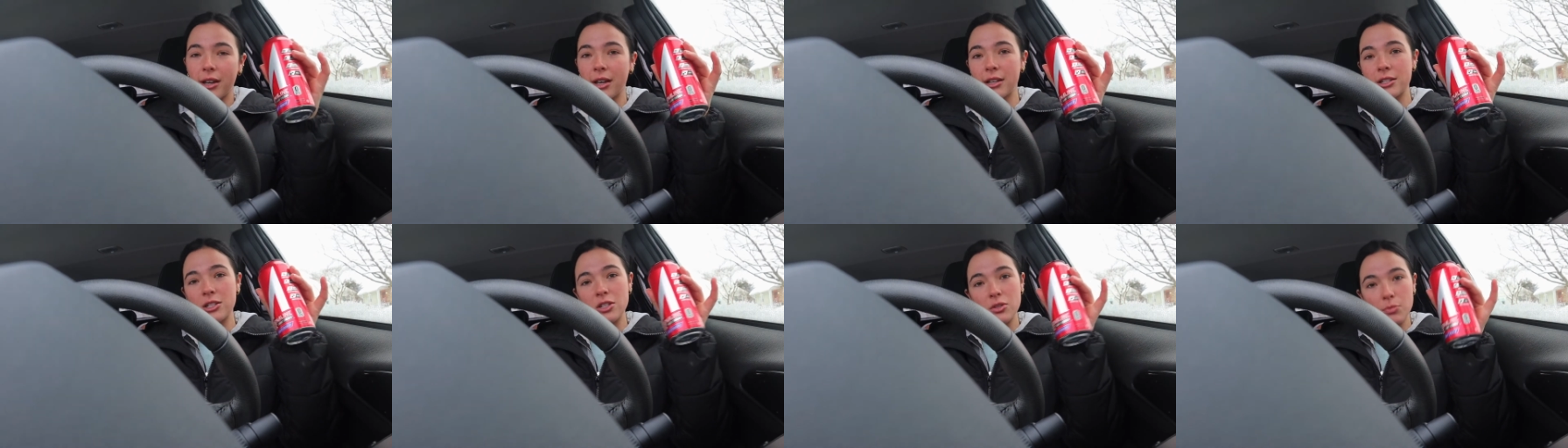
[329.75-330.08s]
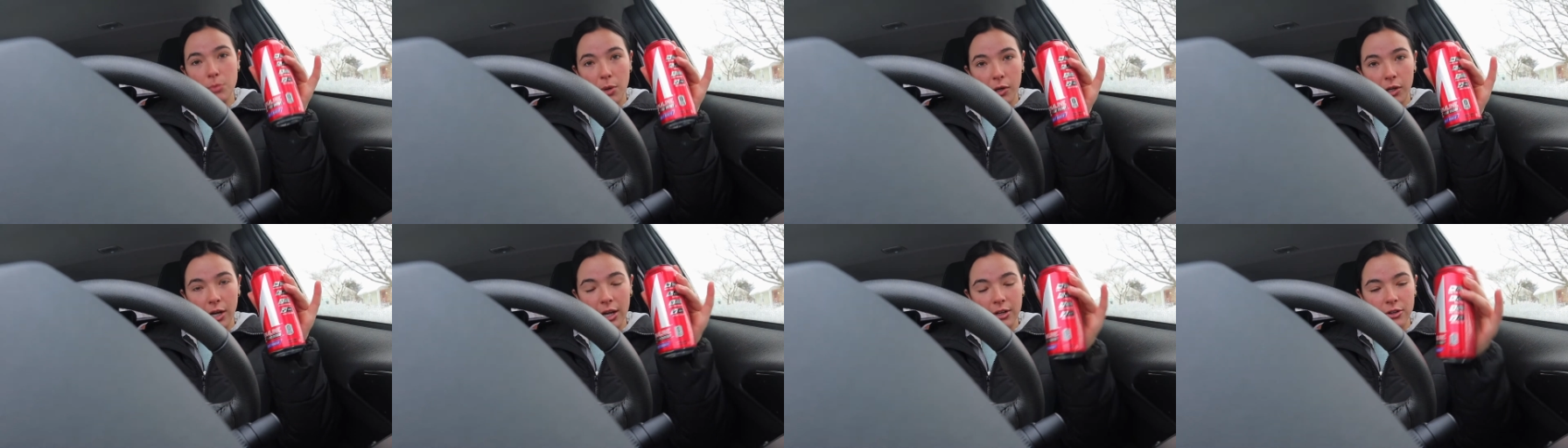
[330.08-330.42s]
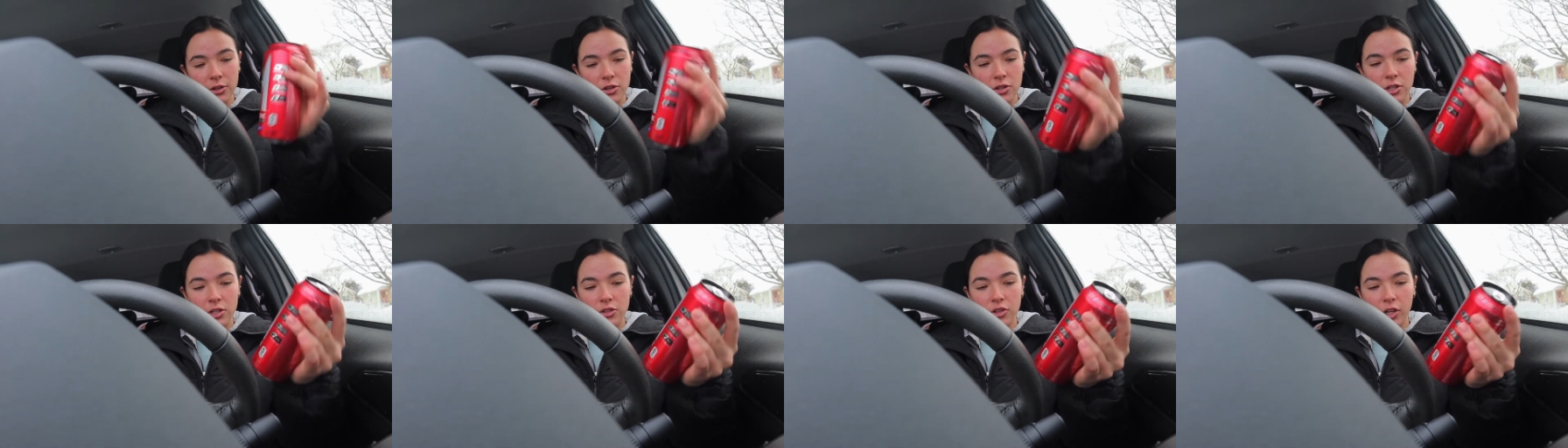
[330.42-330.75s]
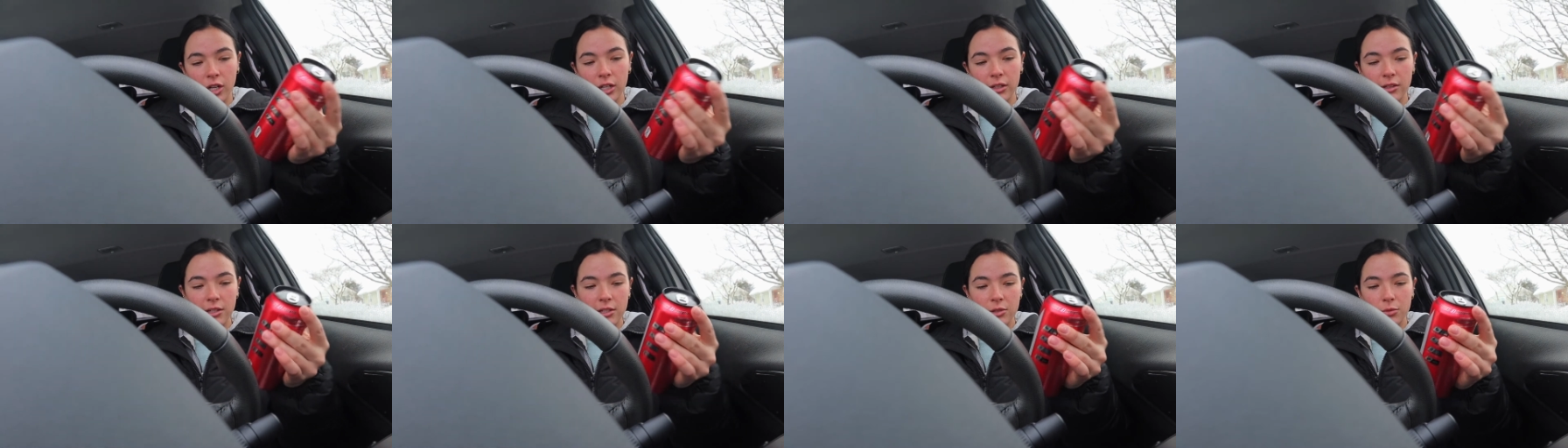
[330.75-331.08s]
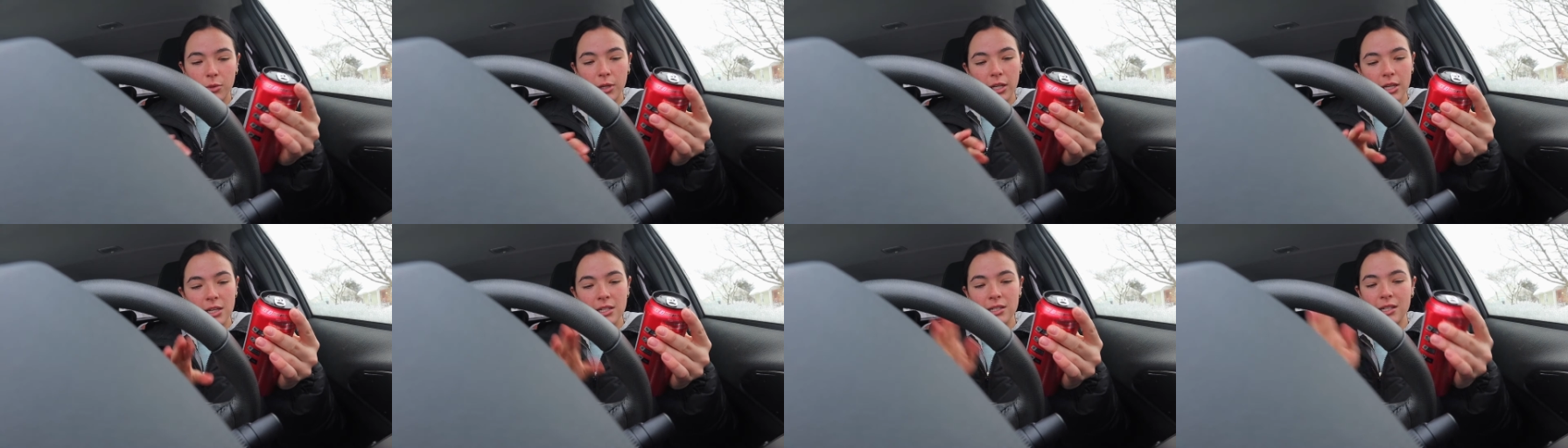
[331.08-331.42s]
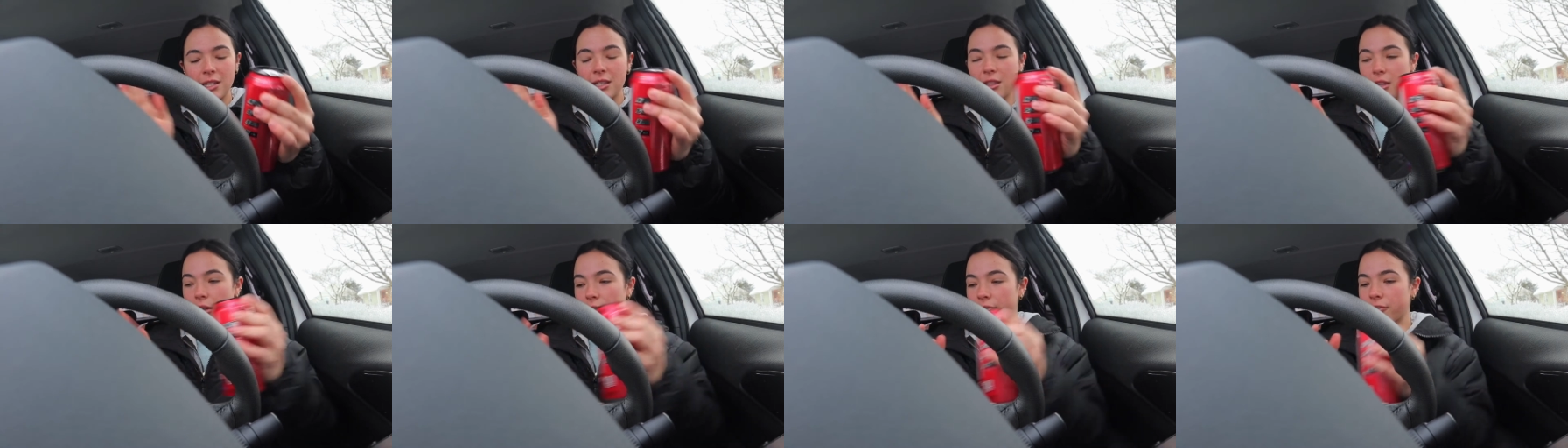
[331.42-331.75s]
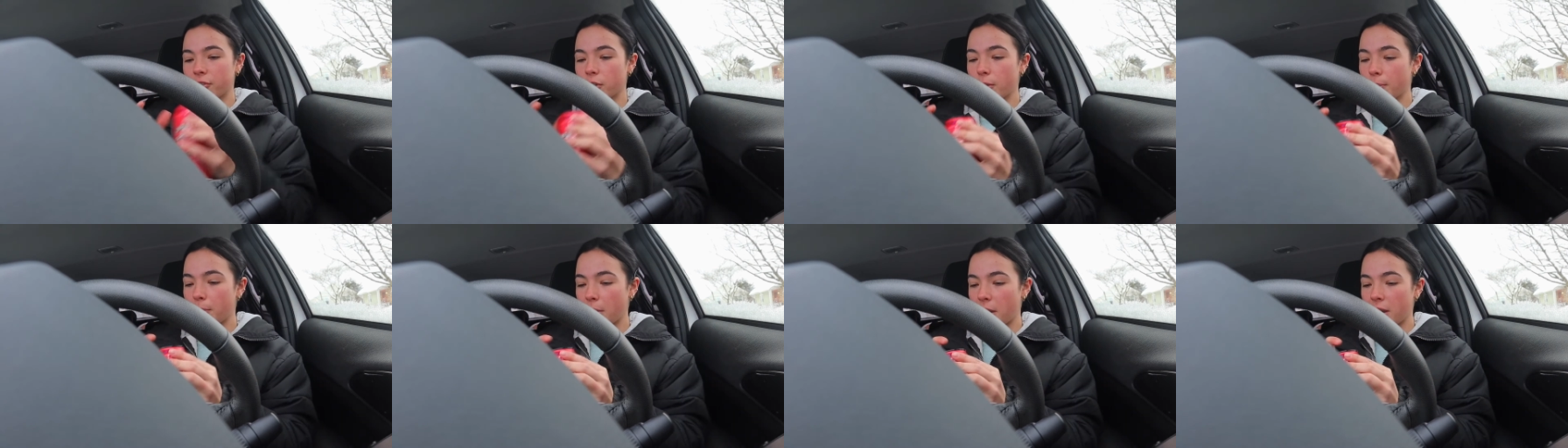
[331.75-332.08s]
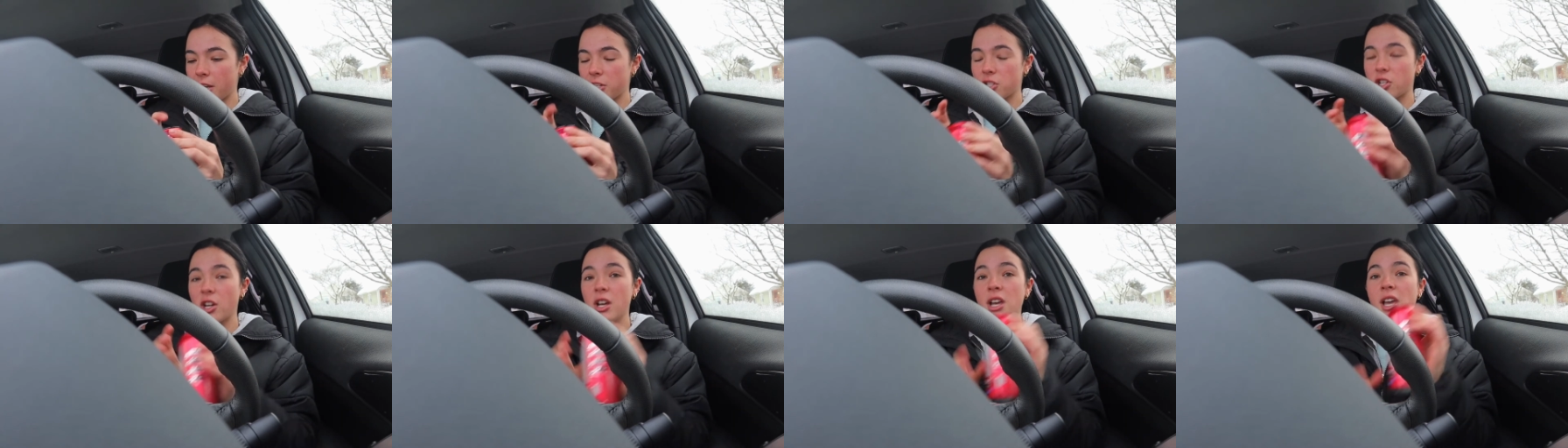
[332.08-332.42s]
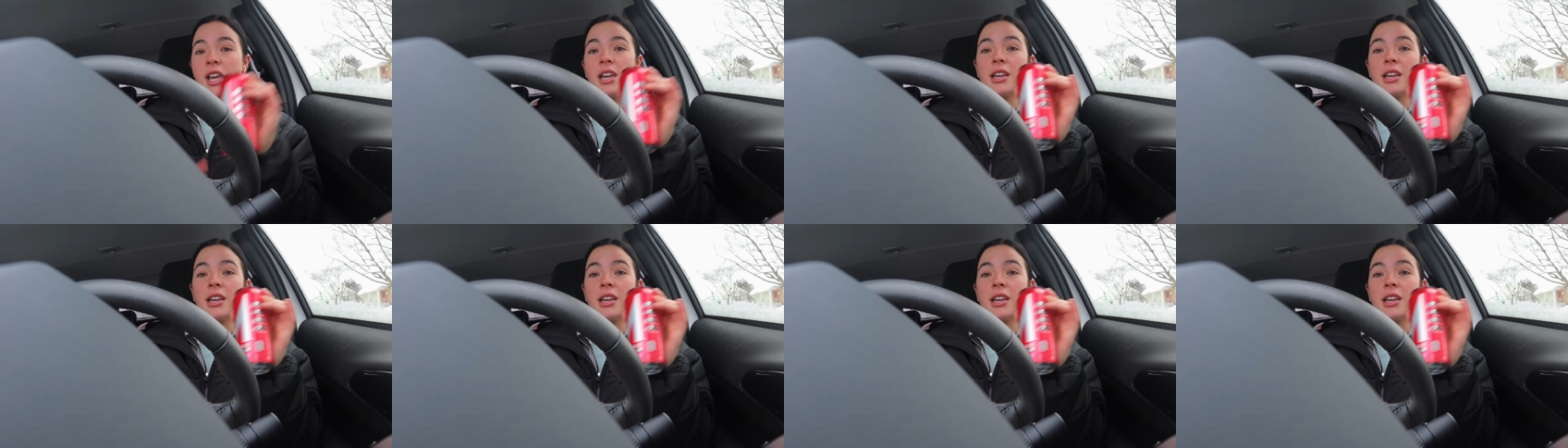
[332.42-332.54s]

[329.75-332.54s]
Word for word: Smart Energy drink. This one is in the fruit punch.